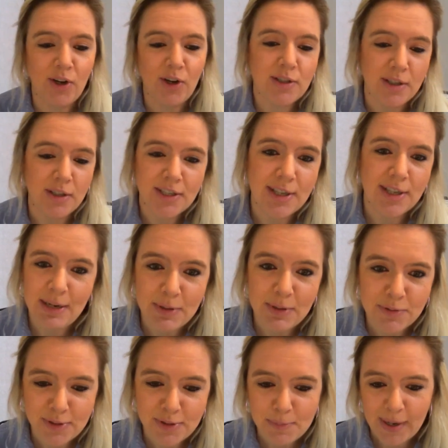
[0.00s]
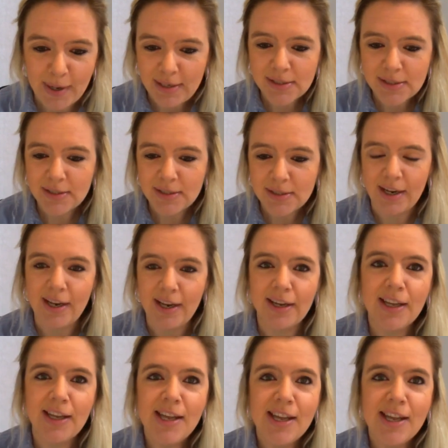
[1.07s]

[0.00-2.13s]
not on the table for debate today,